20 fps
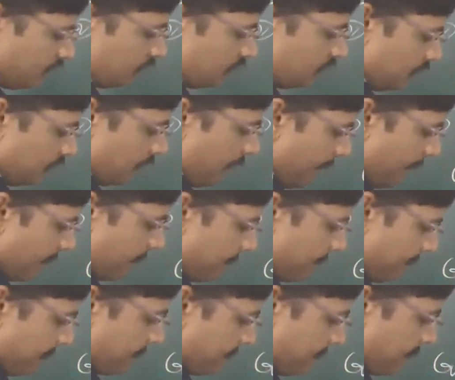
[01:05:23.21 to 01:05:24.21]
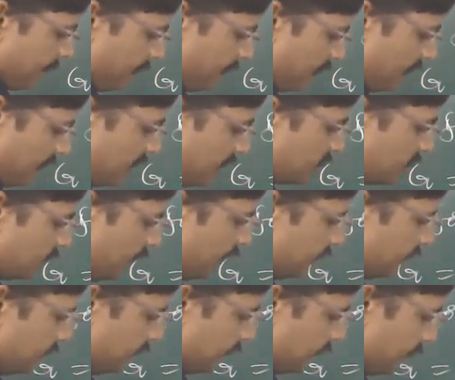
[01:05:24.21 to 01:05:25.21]
to H by
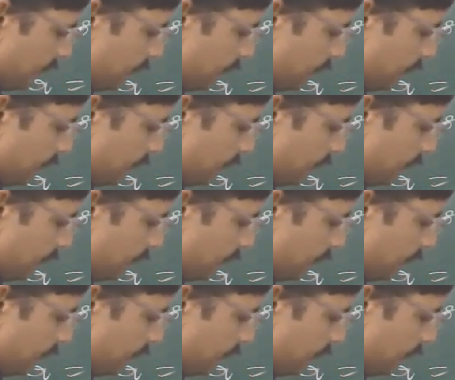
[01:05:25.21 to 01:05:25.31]
G.